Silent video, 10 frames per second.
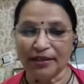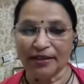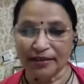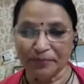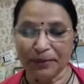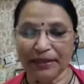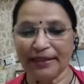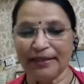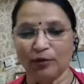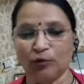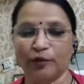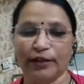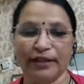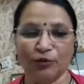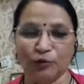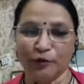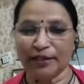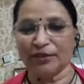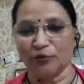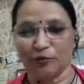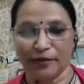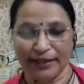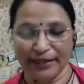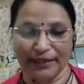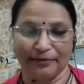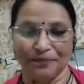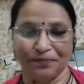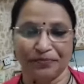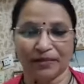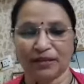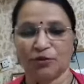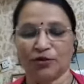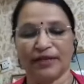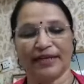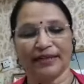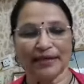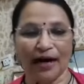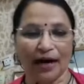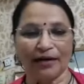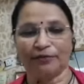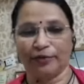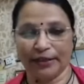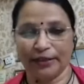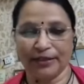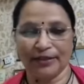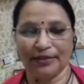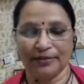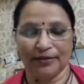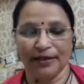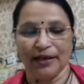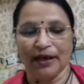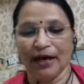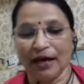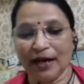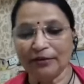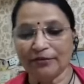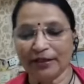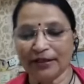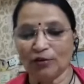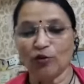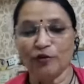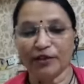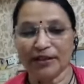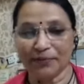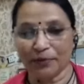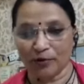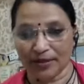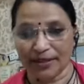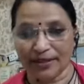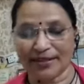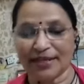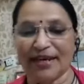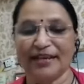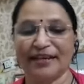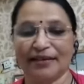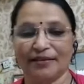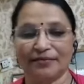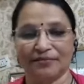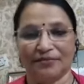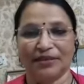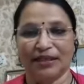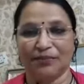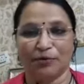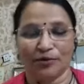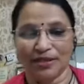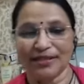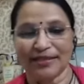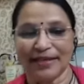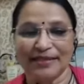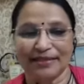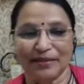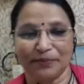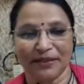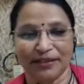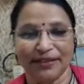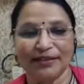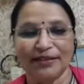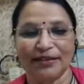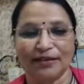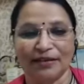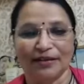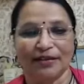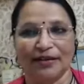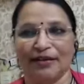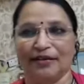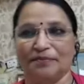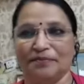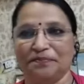repeated over and over and over again. So there is hard work over the process, and the process gets repeated um,